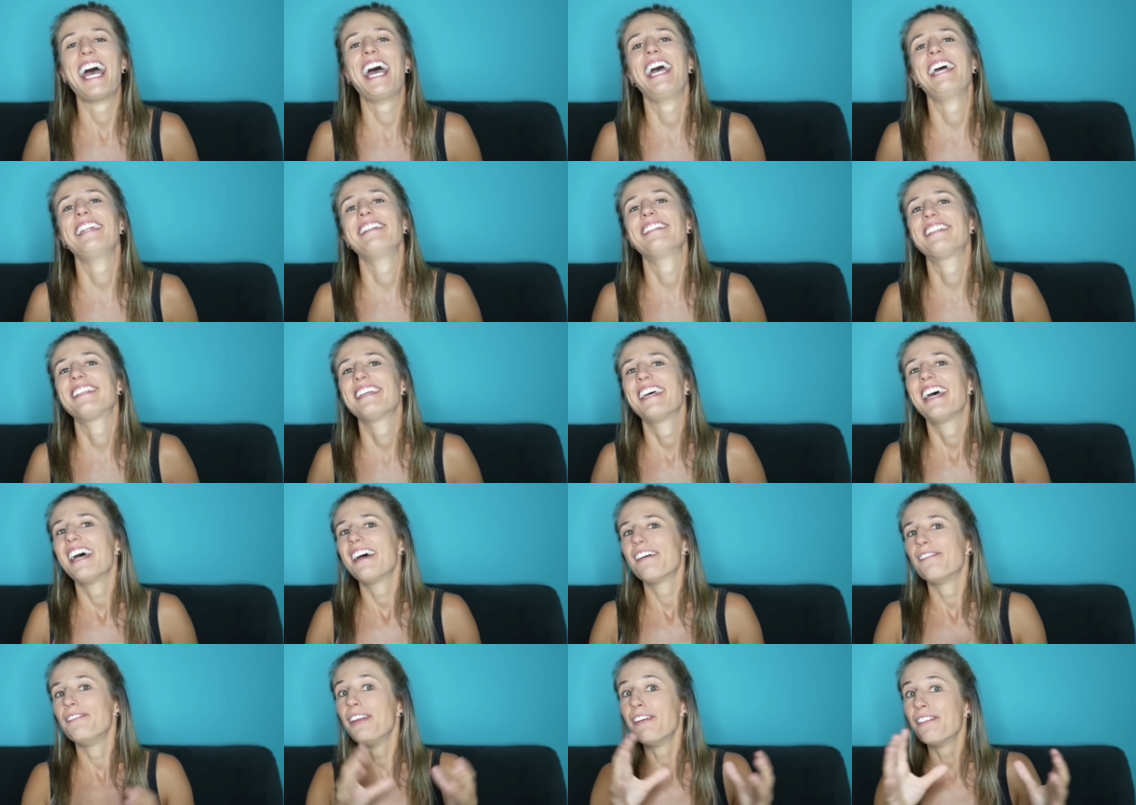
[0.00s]
and
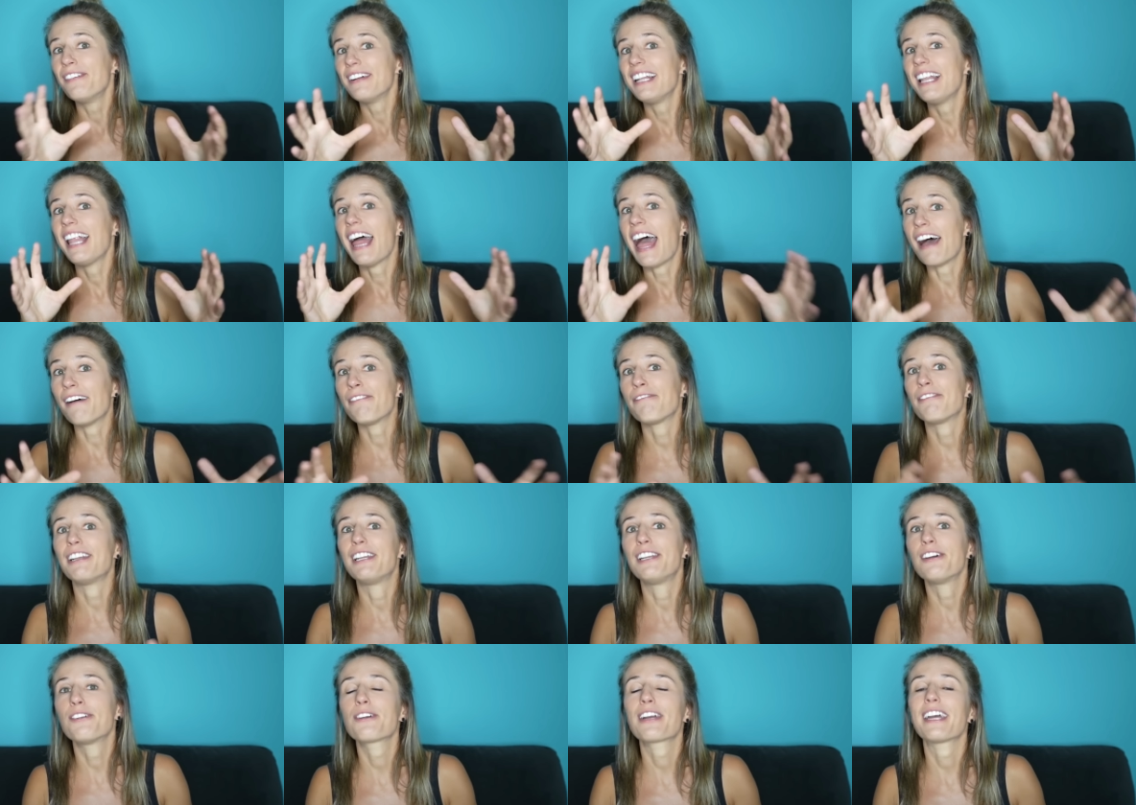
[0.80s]
we will have a
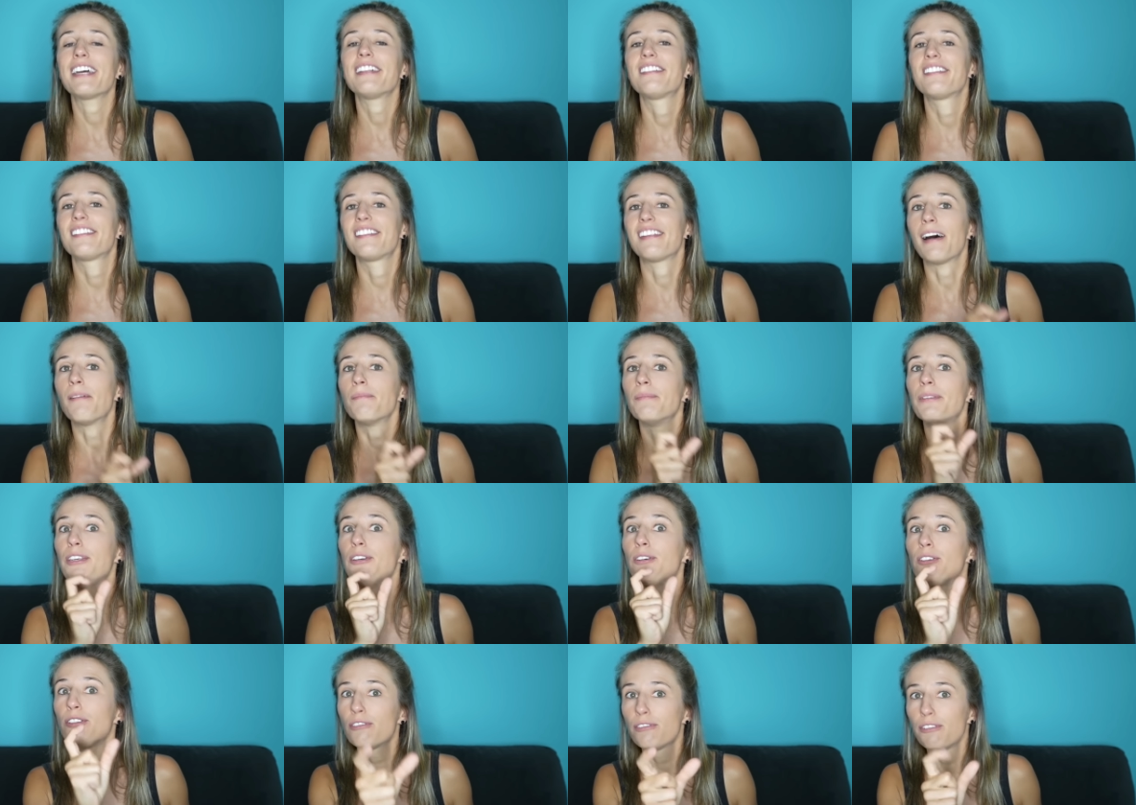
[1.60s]
look at some
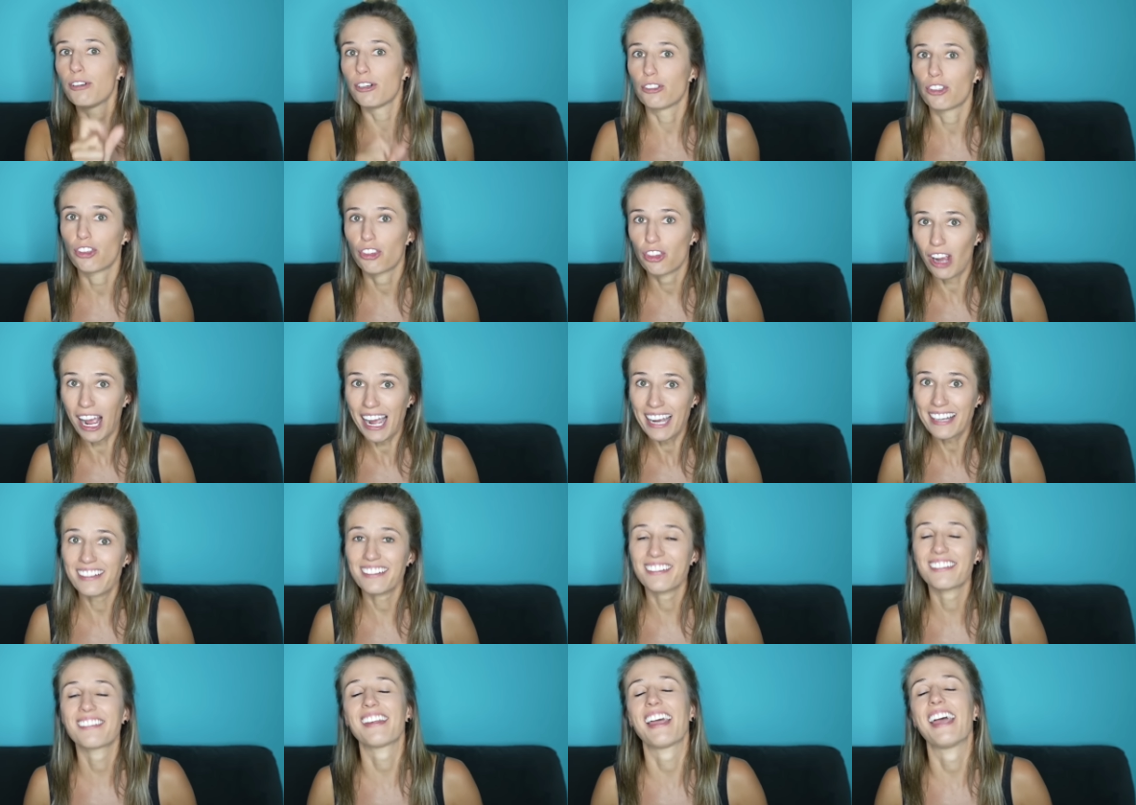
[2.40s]
useful
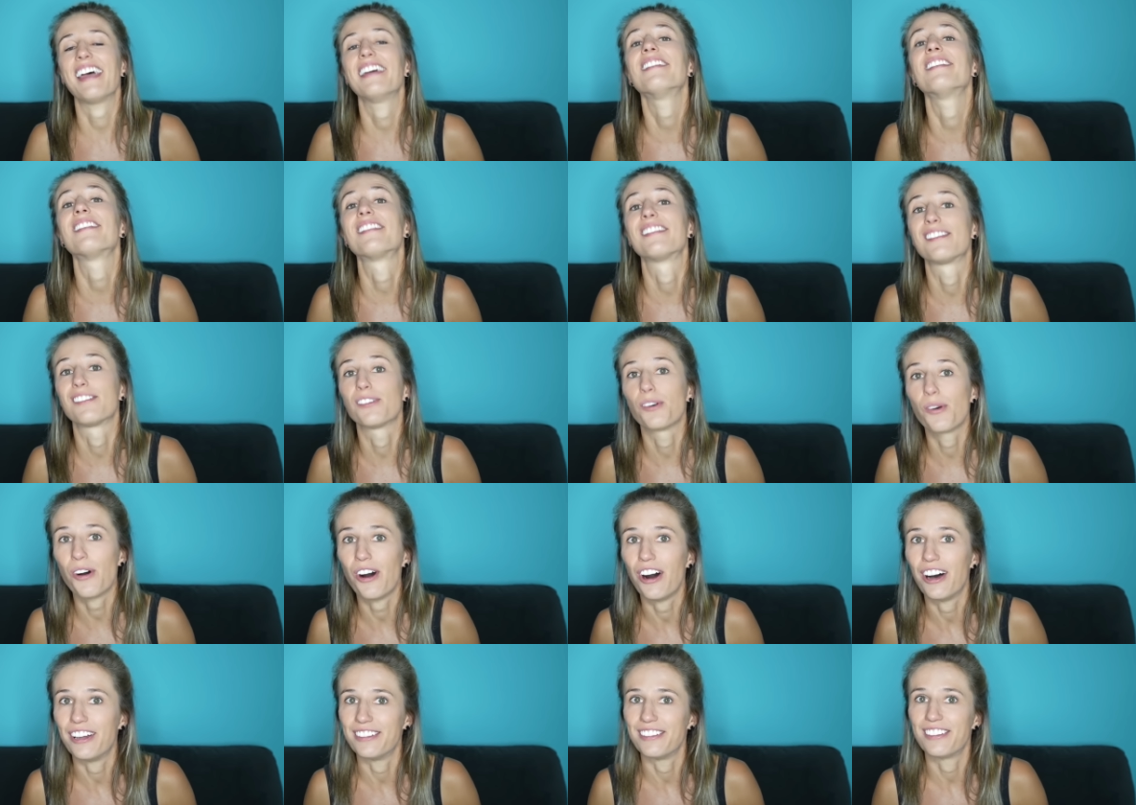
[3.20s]
chunks and so
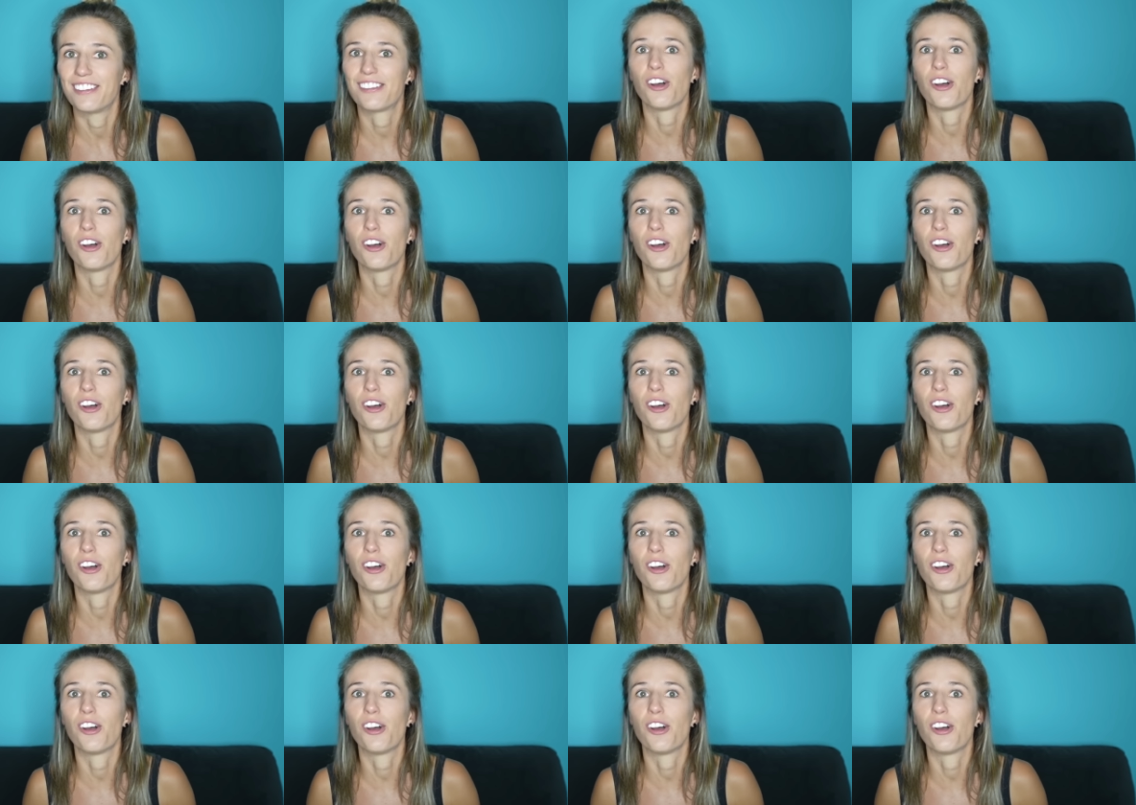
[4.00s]
on.